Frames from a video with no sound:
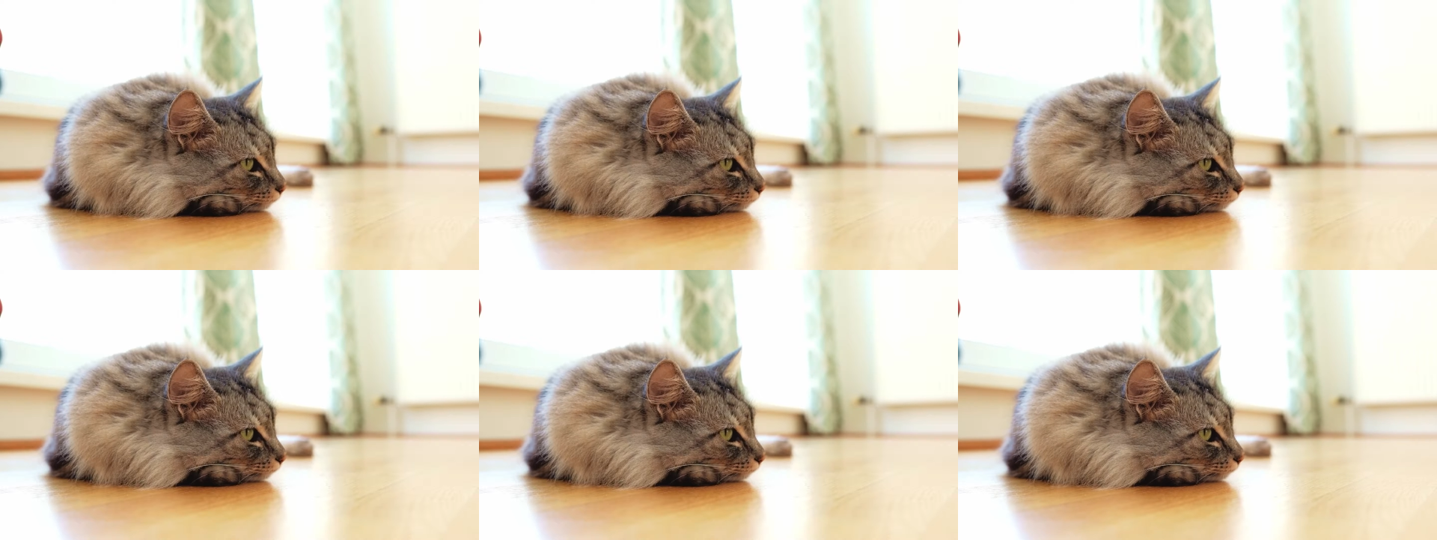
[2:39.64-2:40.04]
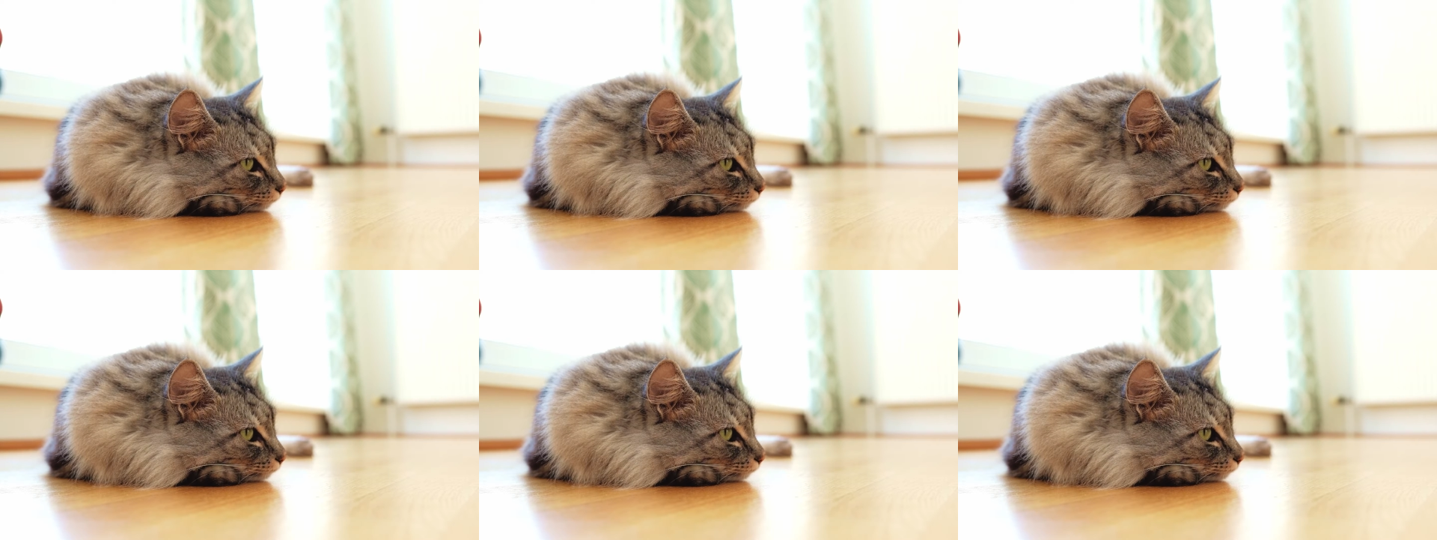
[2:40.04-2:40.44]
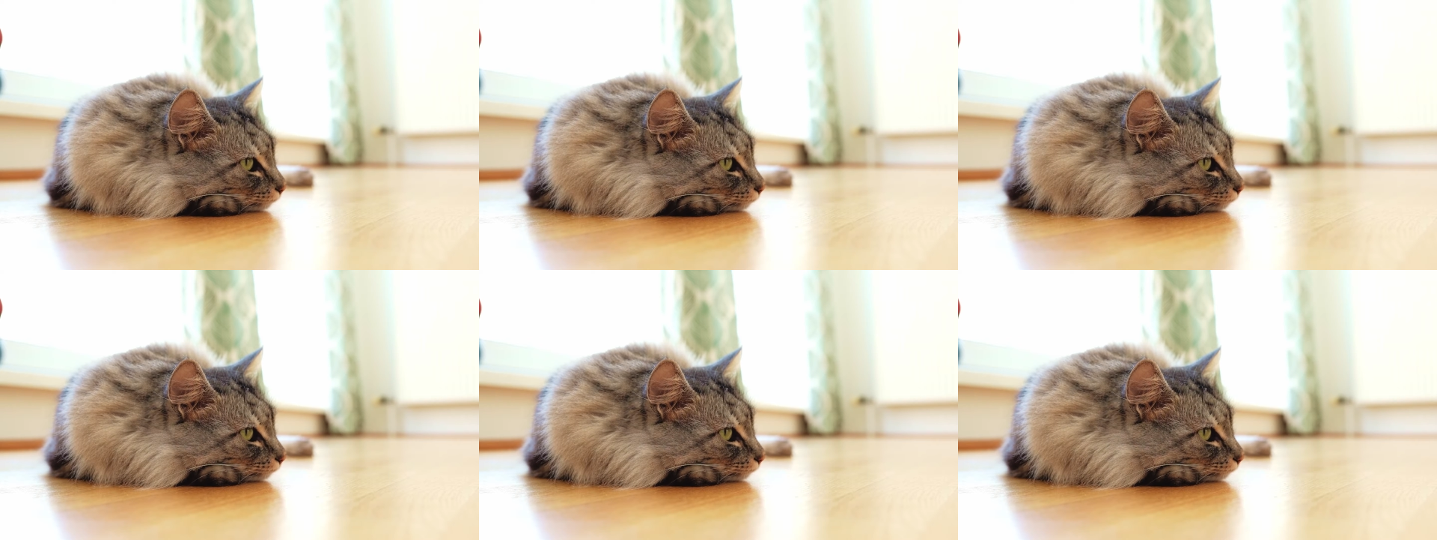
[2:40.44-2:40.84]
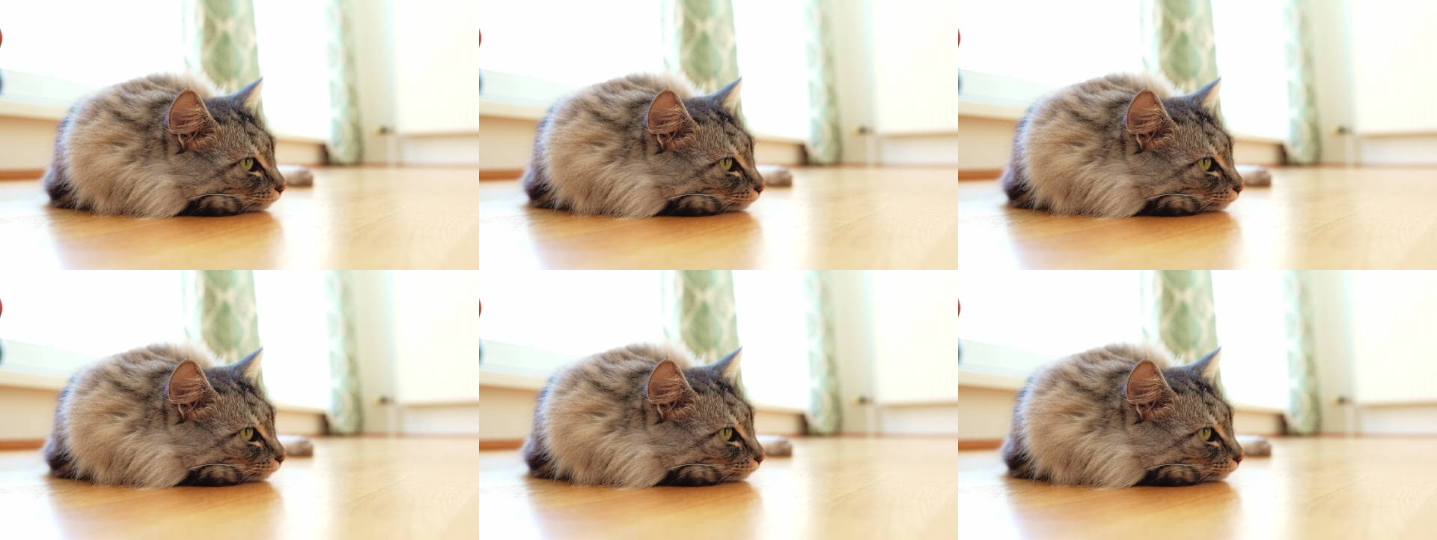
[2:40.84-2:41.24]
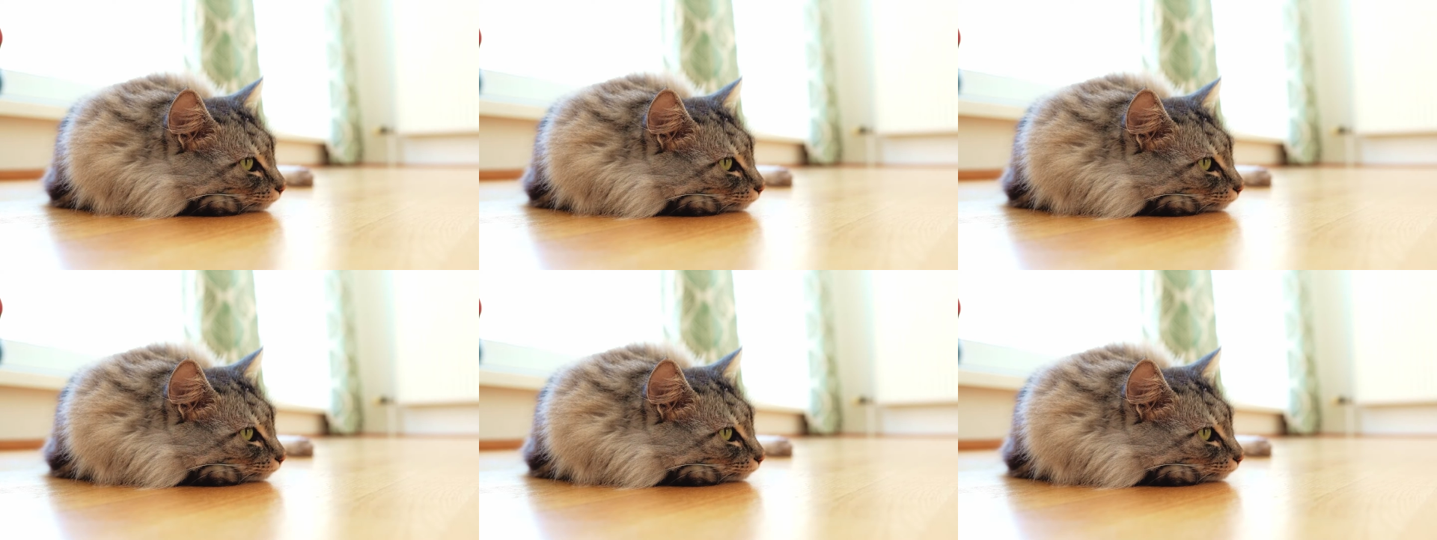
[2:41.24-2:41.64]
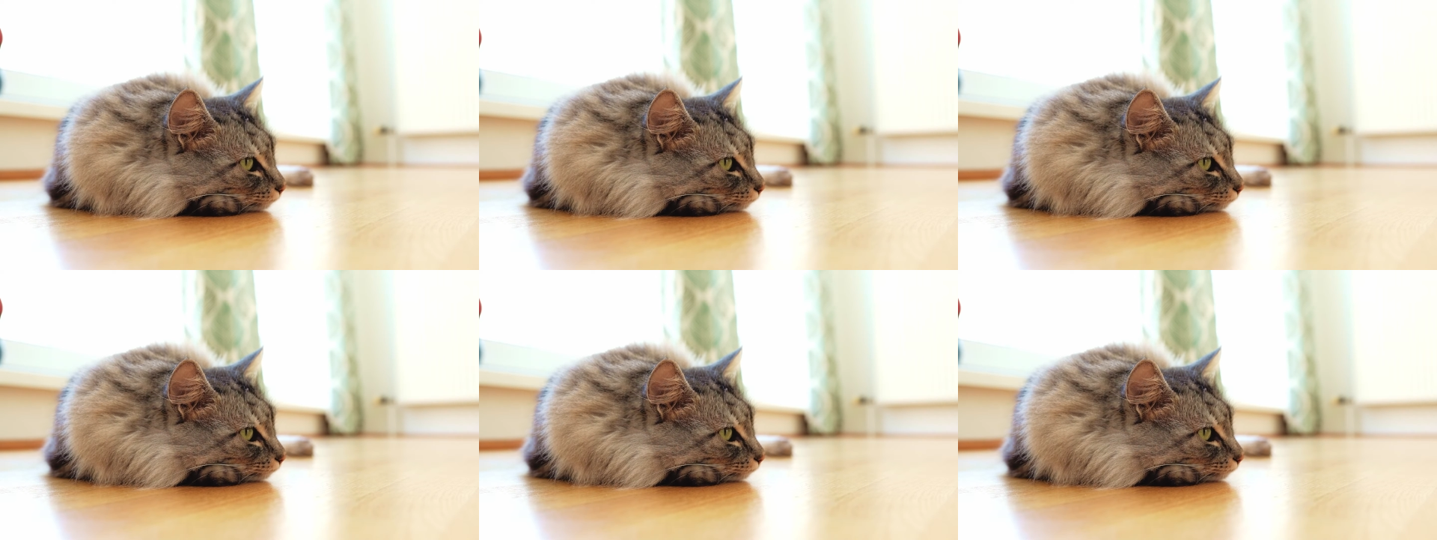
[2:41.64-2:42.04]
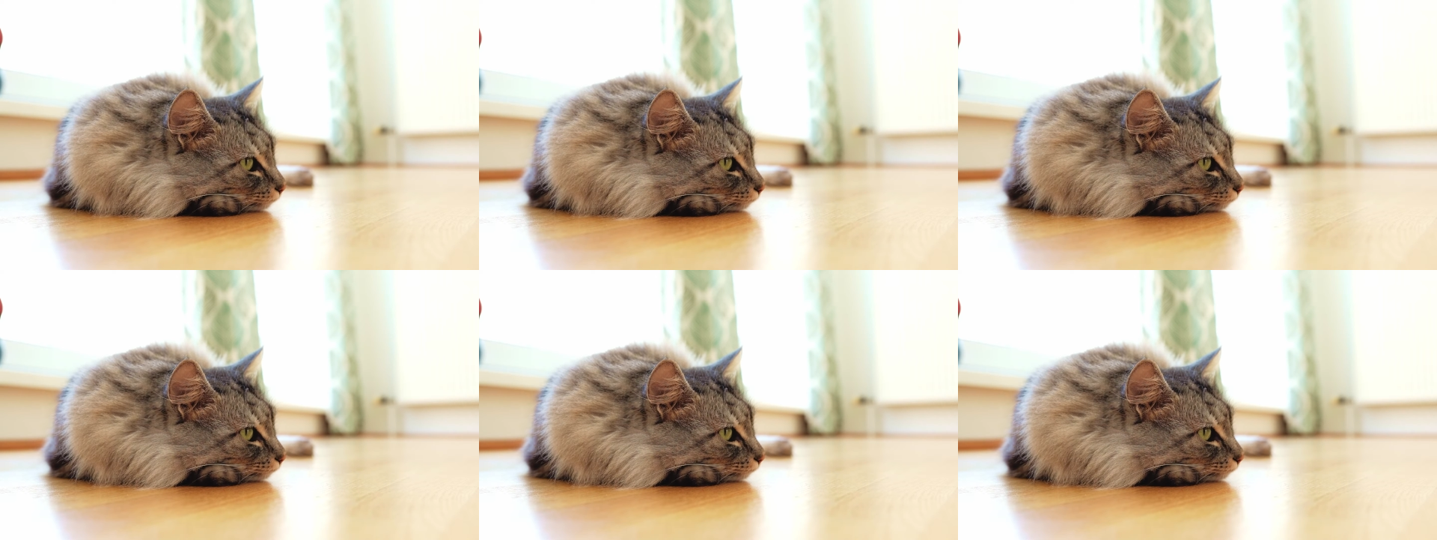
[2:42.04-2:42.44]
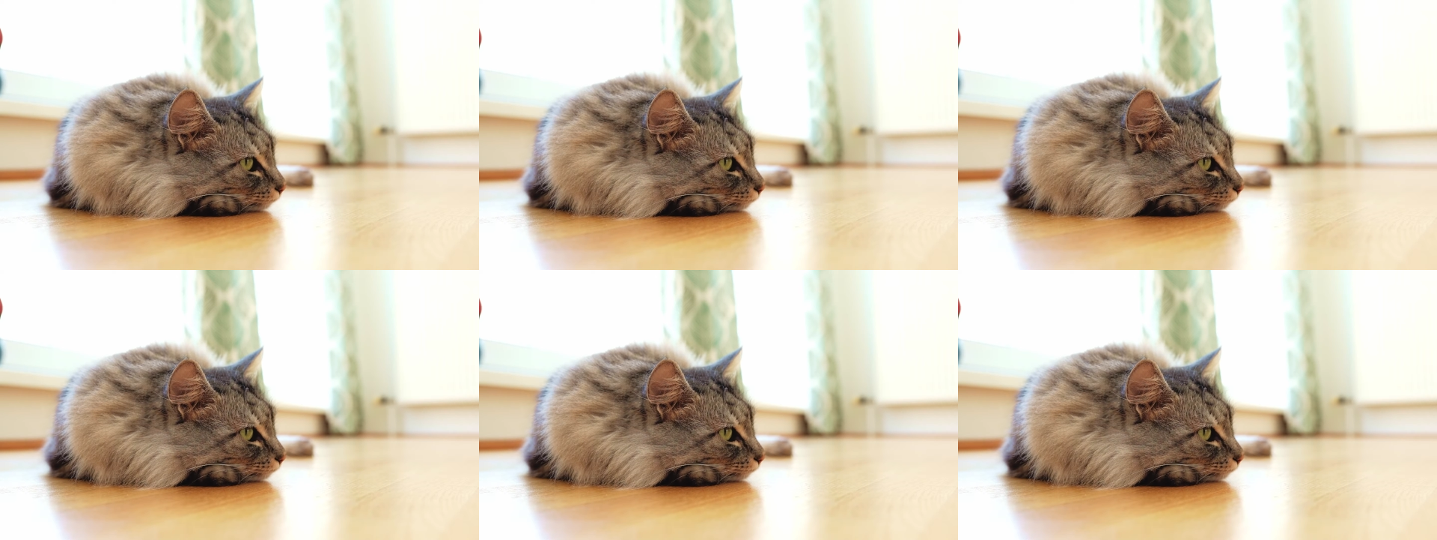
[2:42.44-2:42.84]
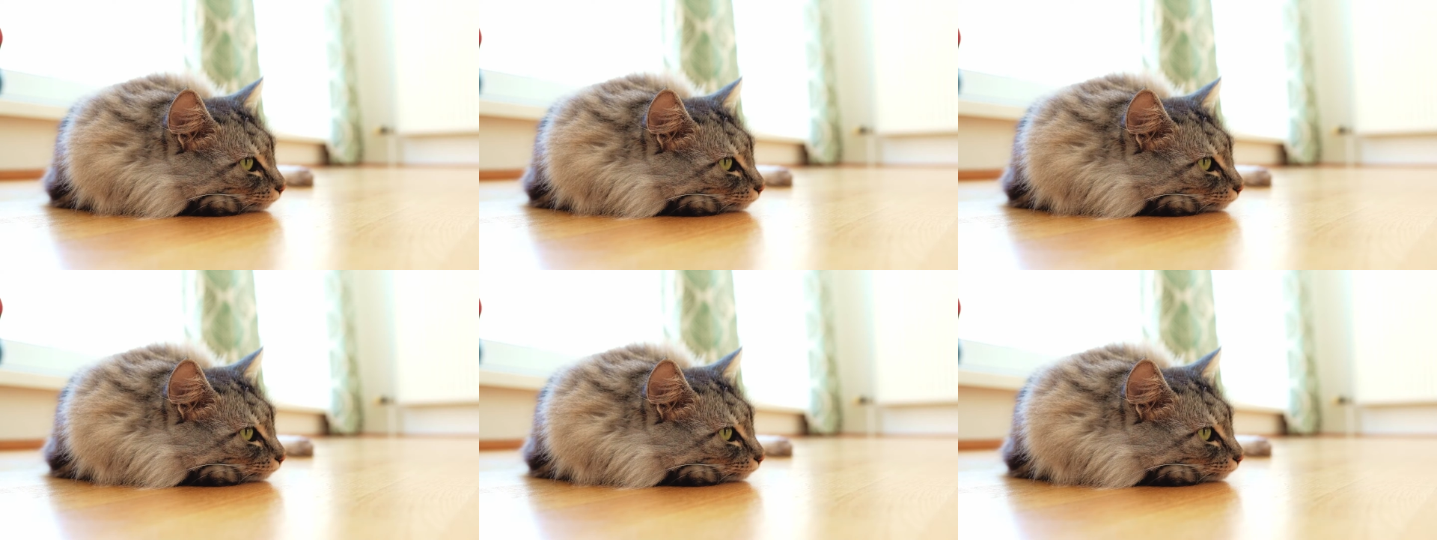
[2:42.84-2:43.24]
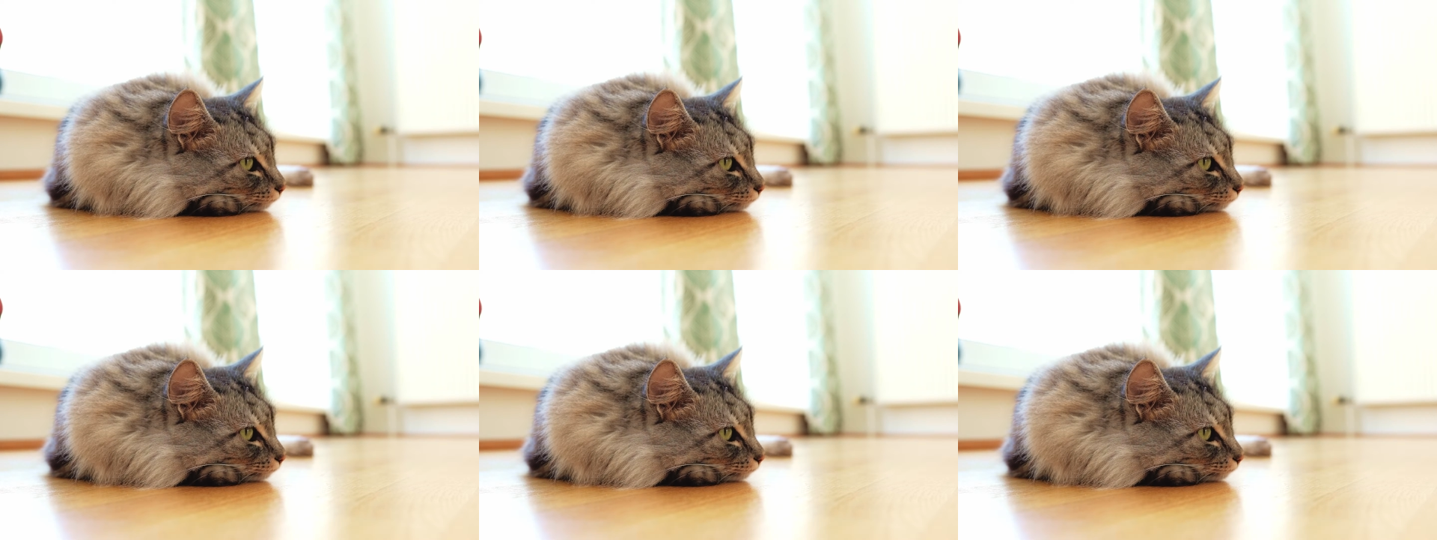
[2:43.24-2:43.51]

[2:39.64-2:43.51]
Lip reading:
No face is visible, so there are no lips to read.